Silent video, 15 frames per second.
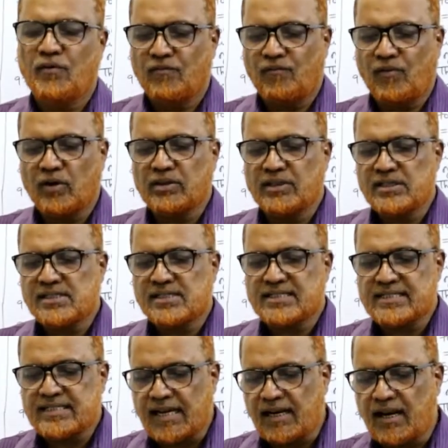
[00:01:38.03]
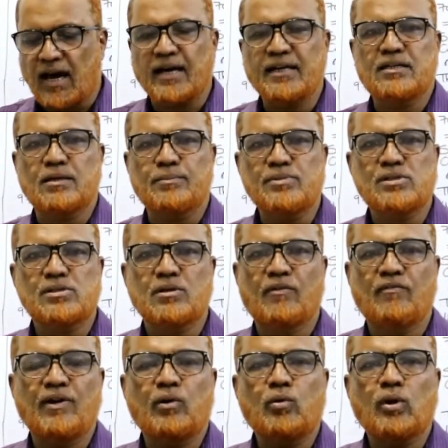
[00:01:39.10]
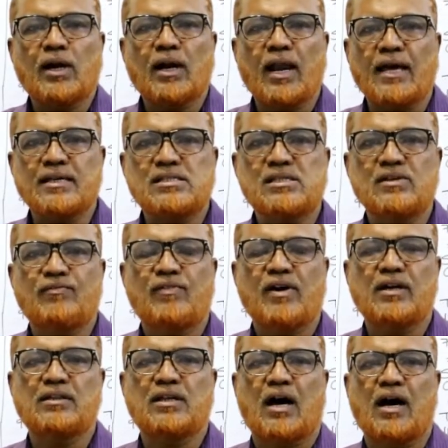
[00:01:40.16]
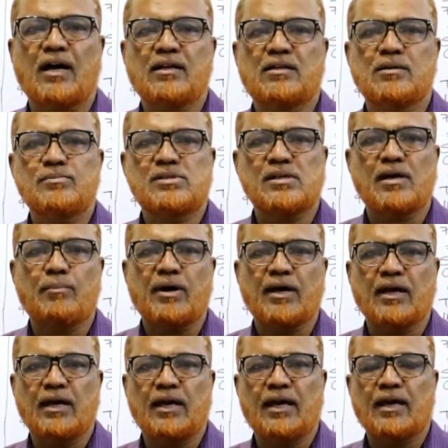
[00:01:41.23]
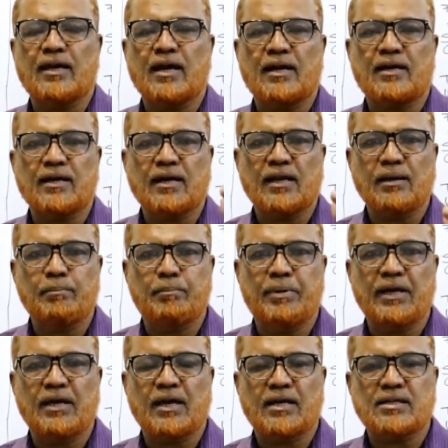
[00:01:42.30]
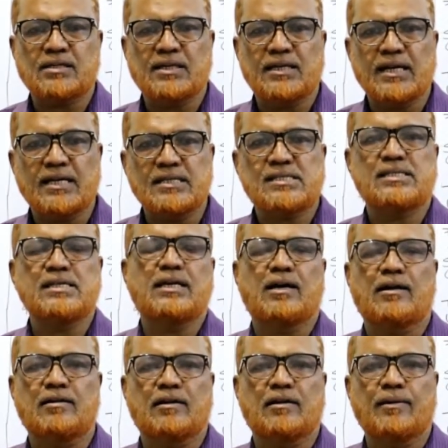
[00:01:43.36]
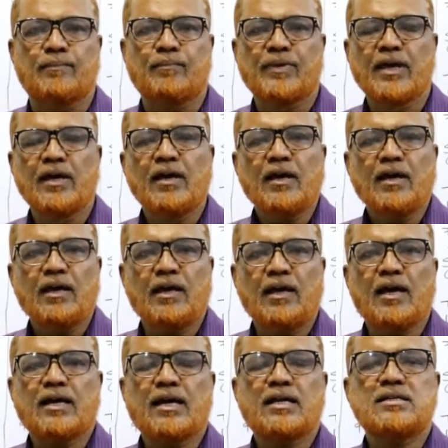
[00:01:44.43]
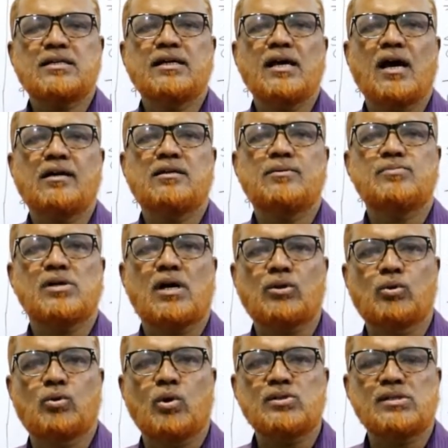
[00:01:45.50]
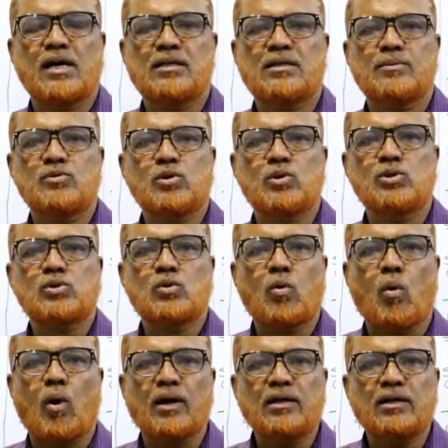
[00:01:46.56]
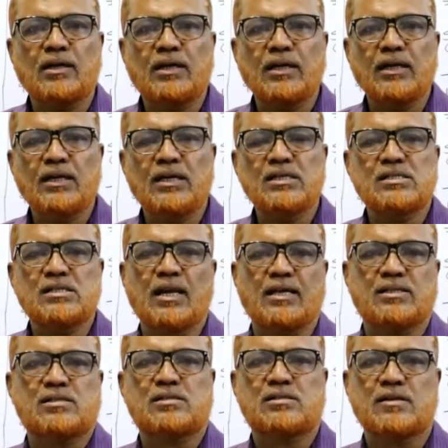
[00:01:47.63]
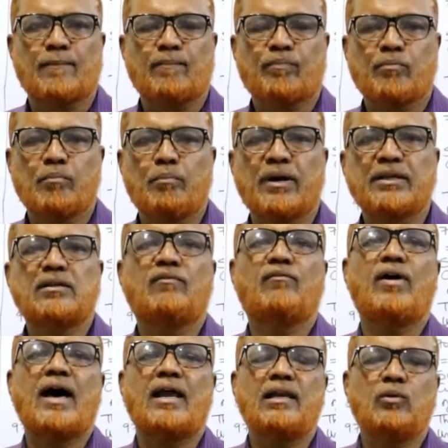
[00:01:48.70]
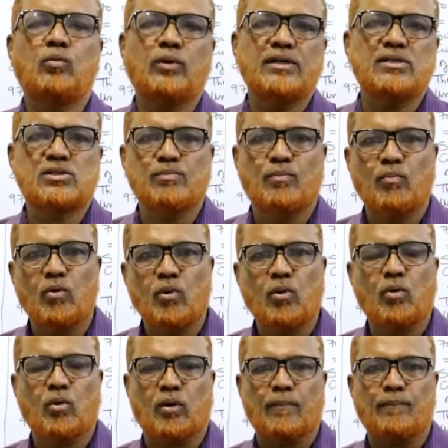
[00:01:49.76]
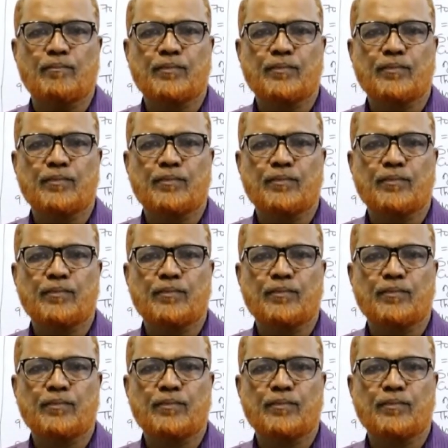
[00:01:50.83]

For these 10 items, we have to classify the items among A category, B category and C category. A category items are those items whose quantity is less but the value is more.